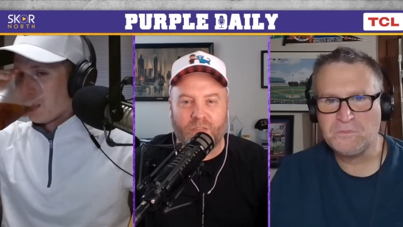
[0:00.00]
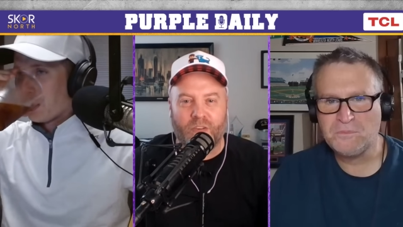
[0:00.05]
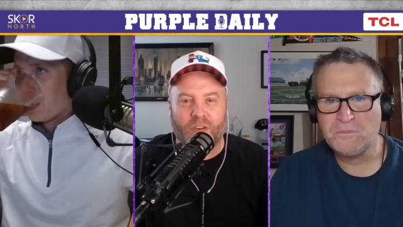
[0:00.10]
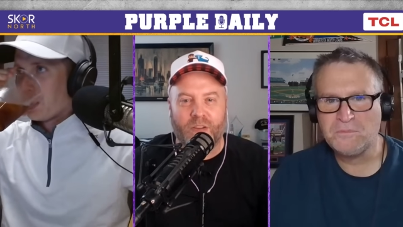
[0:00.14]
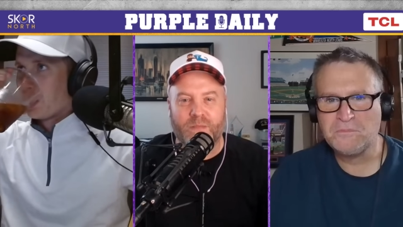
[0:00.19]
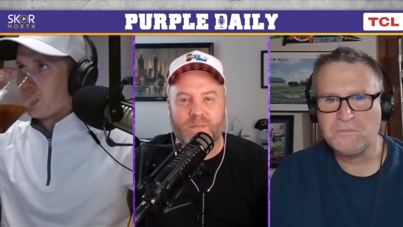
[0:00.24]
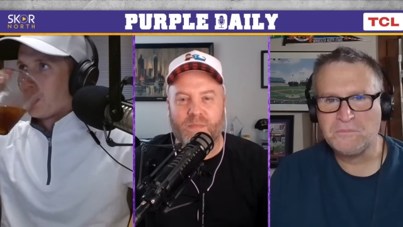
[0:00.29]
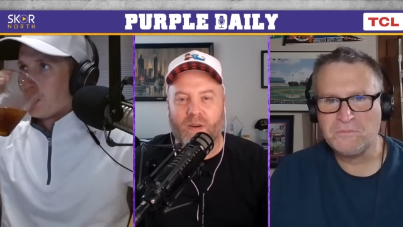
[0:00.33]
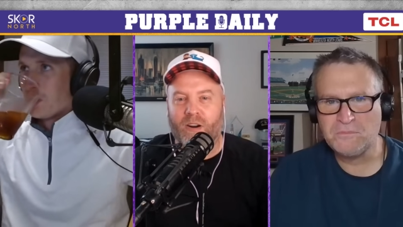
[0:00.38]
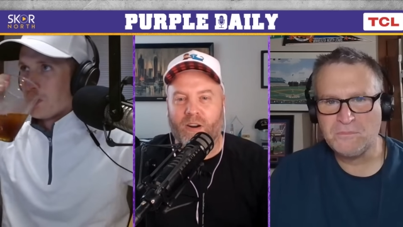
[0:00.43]

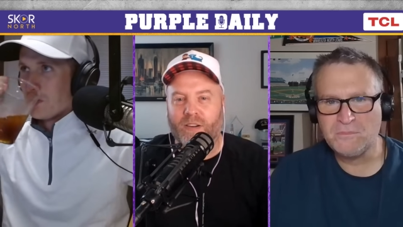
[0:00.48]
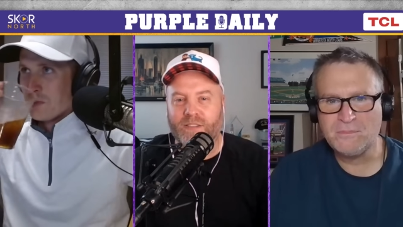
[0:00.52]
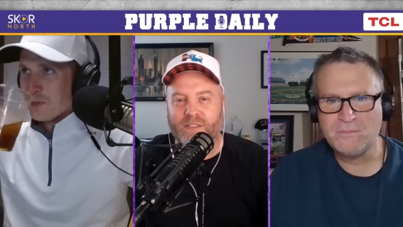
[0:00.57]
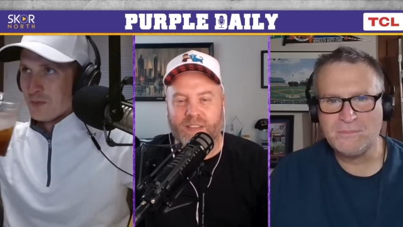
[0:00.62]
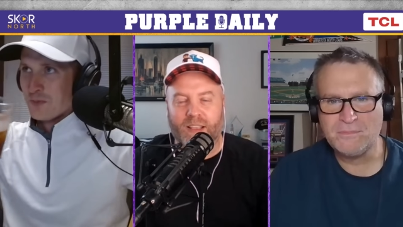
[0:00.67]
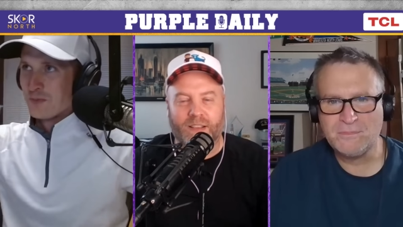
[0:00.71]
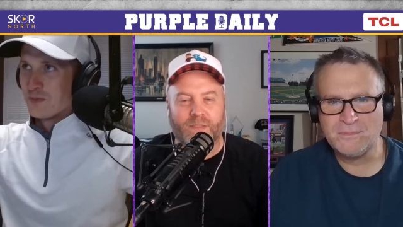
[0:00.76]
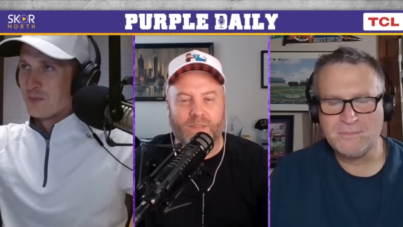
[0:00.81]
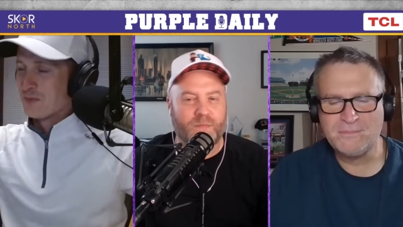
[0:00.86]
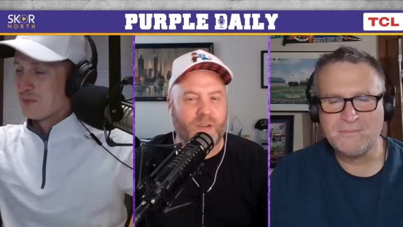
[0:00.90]
Speaker 1: different
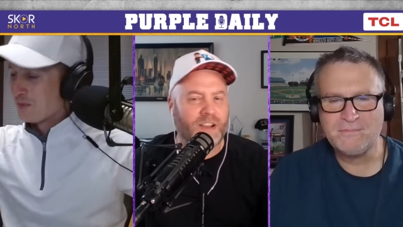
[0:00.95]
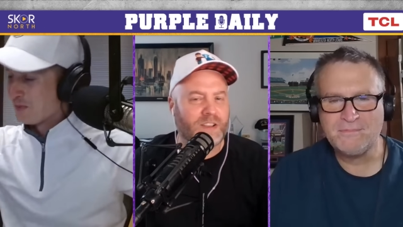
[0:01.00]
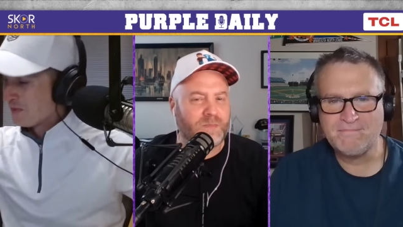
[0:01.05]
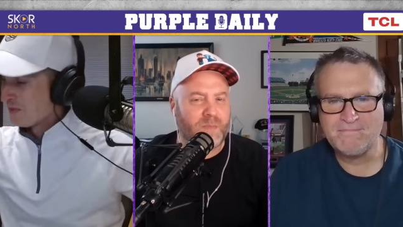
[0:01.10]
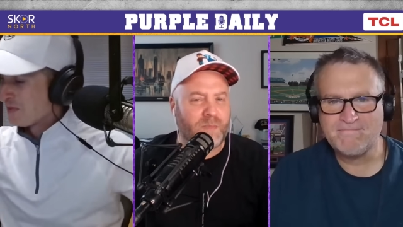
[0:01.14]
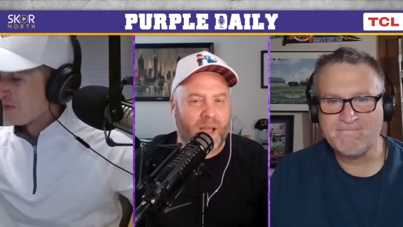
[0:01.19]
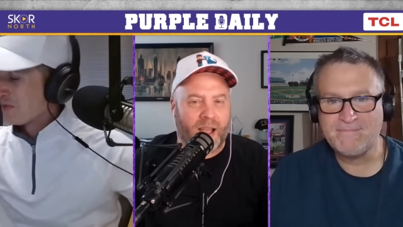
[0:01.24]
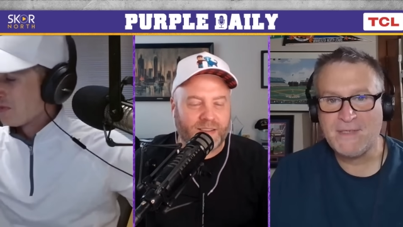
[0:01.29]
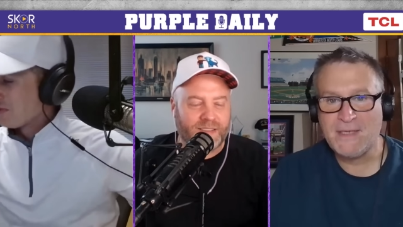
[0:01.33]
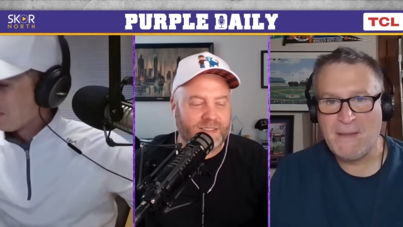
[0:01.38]
parts, like press
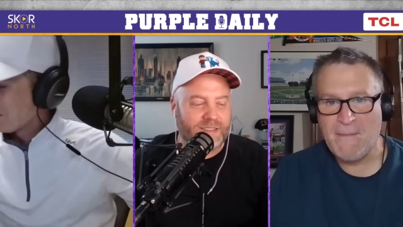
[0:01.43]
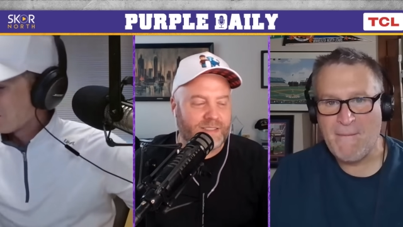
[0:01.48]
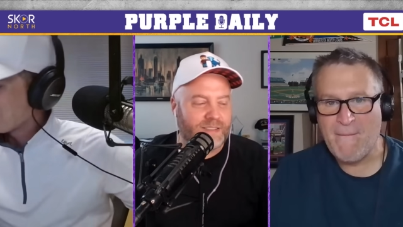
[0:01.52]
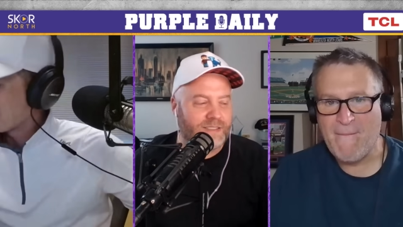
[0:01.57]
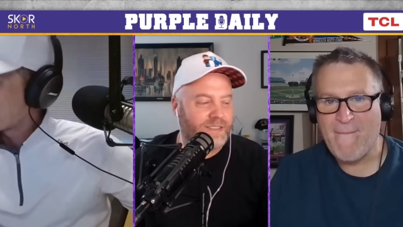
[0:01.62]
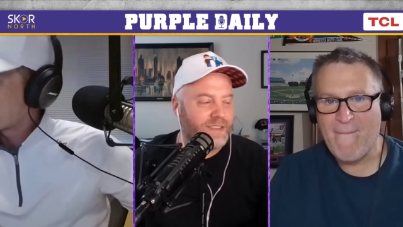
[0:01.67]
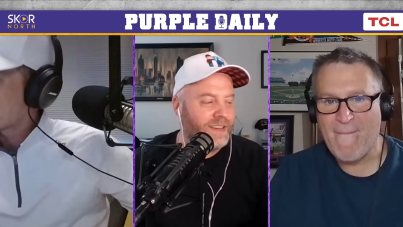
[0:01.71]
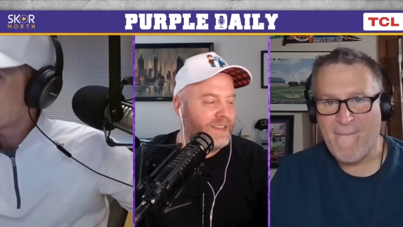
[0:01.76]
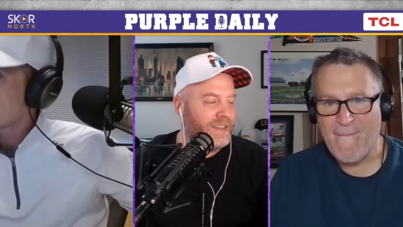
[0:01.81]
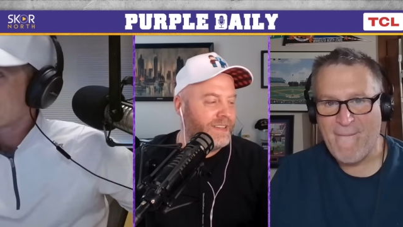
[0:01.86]

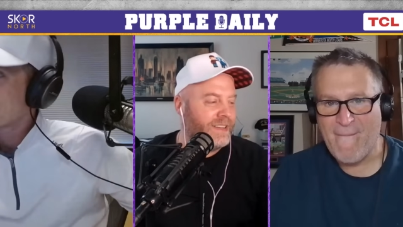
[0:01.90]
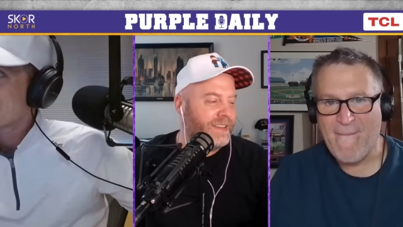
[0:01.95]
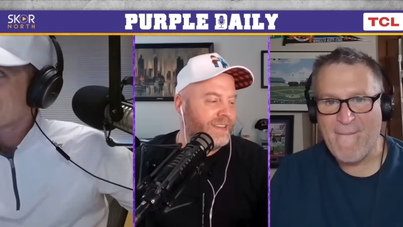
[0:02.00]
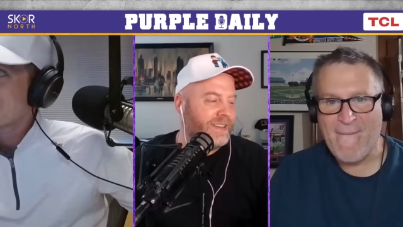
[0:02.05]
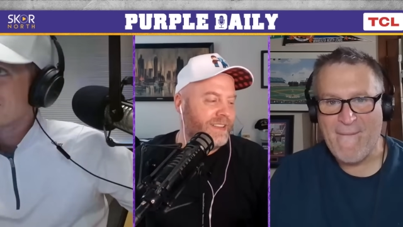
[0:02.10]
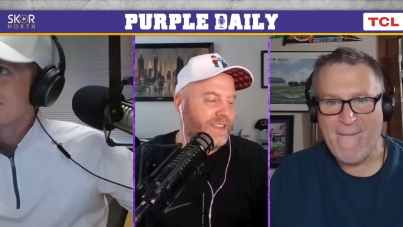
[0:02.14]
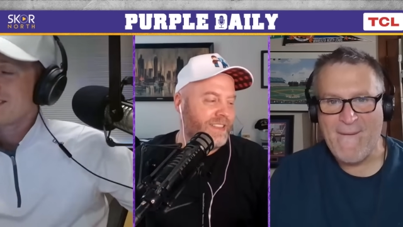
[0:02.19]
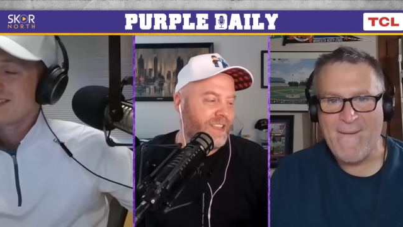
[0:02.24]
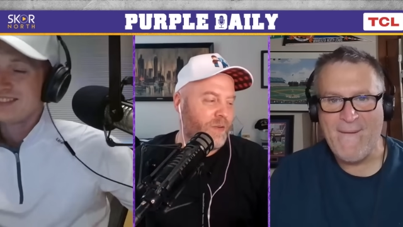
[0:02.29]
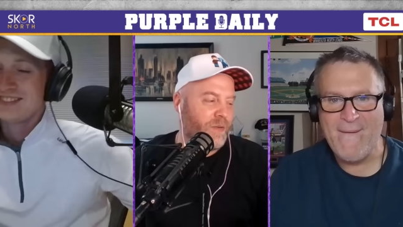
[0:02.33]
boxes,
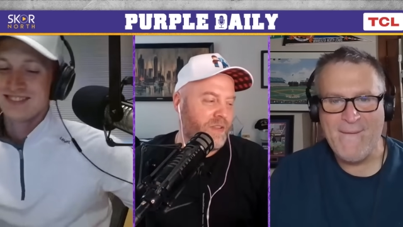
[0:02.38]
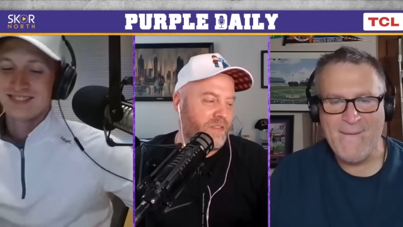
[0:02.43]
yeah.